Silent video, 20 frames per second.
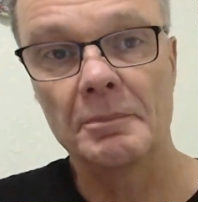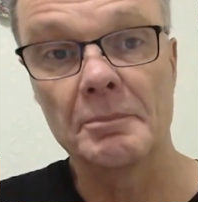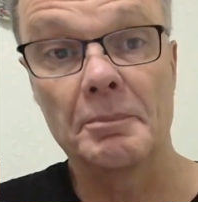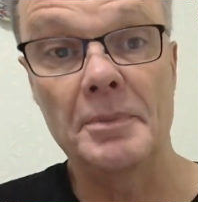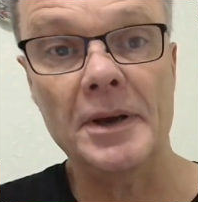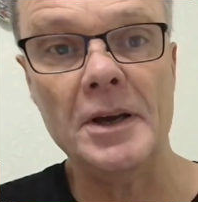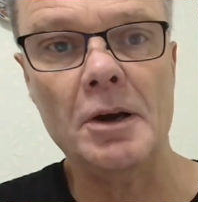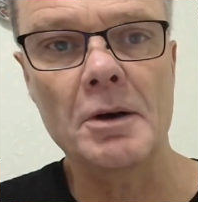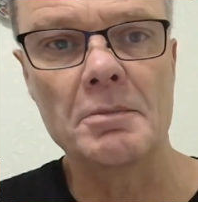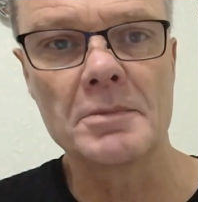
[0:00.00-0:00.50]

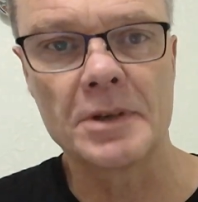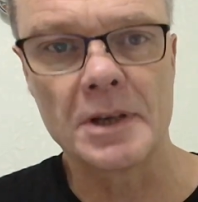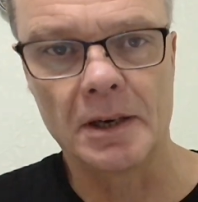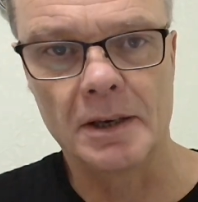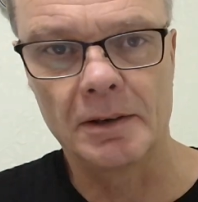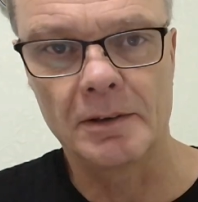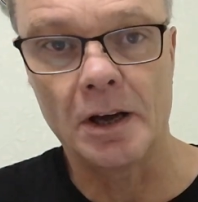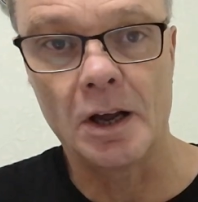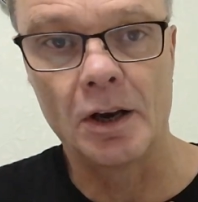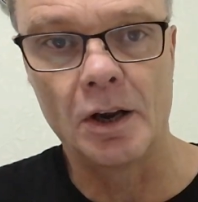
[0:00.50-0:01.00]
becomes a
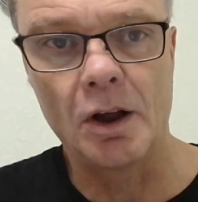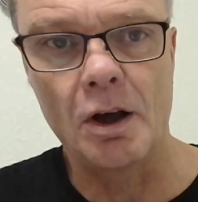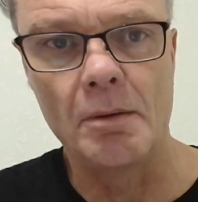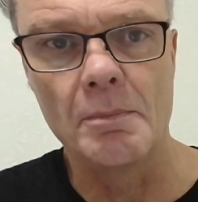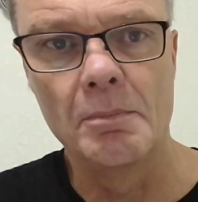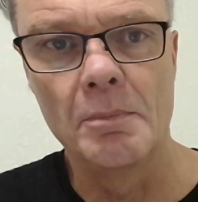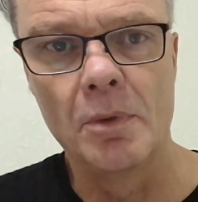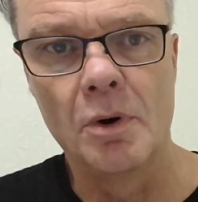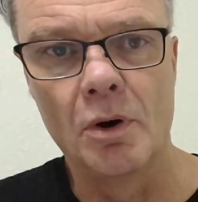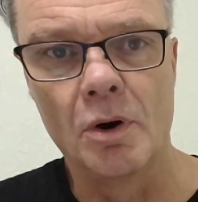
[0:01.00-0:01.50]

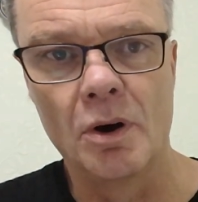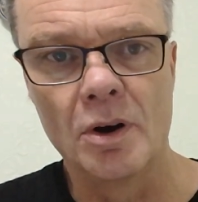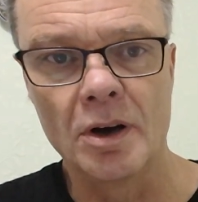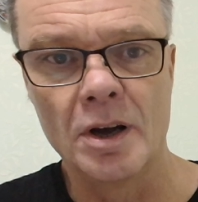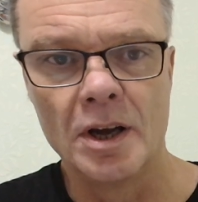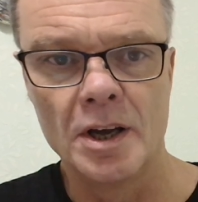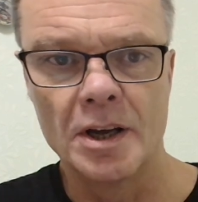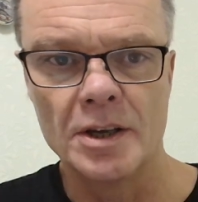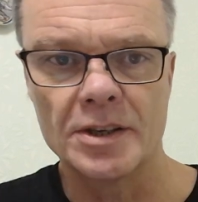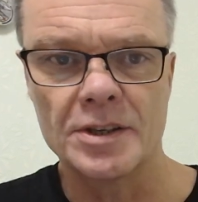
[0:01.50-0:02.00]
lot
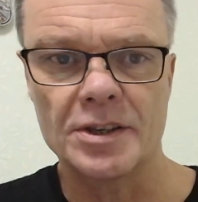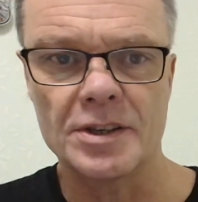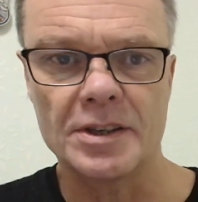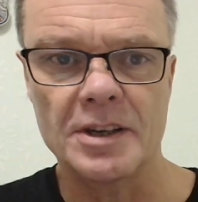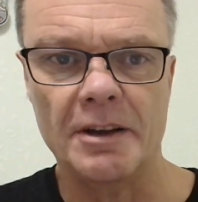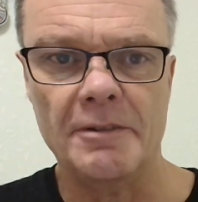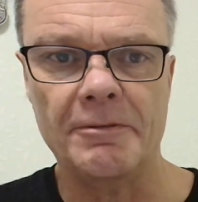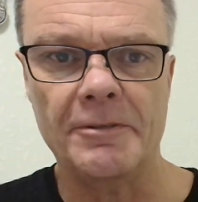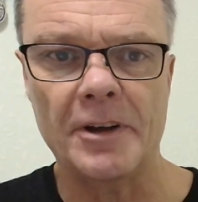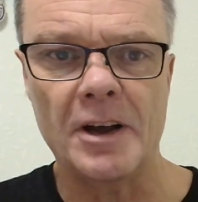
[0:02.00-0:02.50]
more
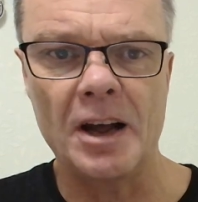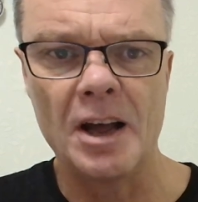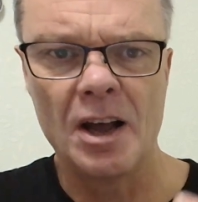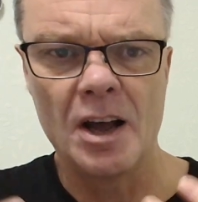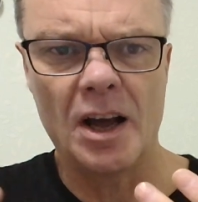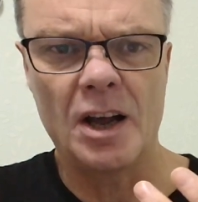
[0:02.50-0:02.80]
stiffer,